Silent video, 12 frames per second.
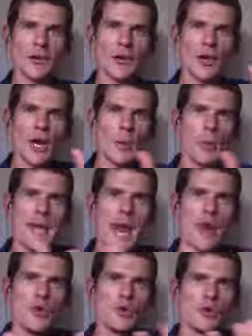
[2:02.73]
it's going to help
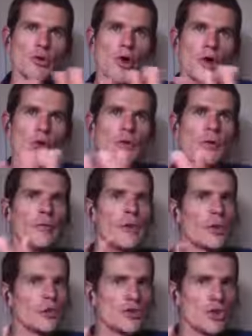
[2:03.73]
carry you along on your
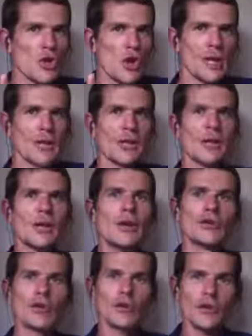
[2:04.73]
fitness journey.
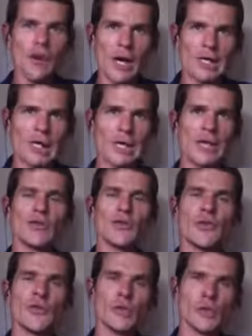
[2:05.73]
So cycling is
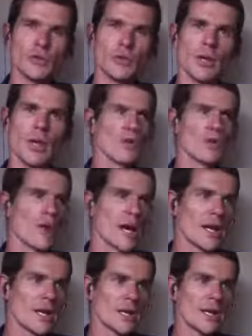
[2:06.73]
for you.
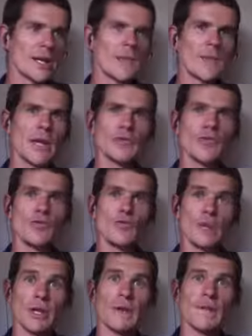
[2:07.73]
Running is for
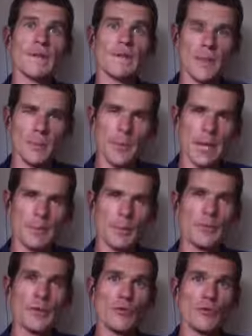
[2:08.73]
really fit people.
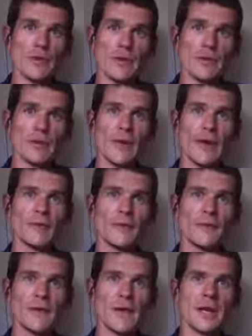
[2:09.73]
If you're really fucking
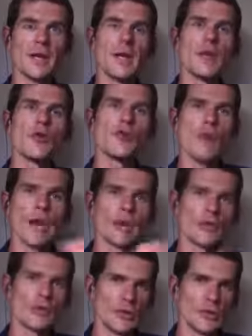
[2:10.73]
fit,
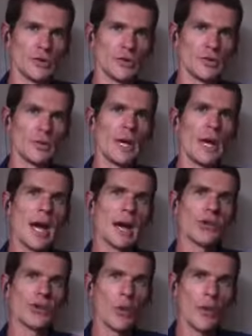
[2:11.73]
running's for you.
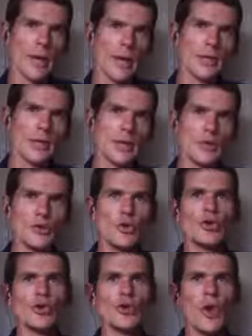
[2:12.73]
Until then,
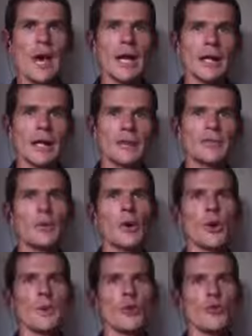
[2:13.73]
use cycling to build
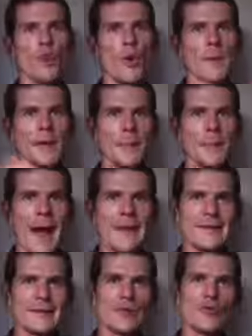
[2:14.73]
up your aerobic
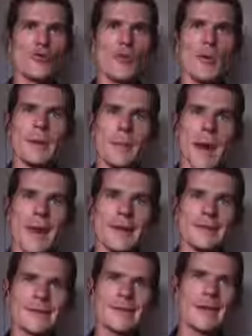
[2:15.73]
capacity, your aerobic base,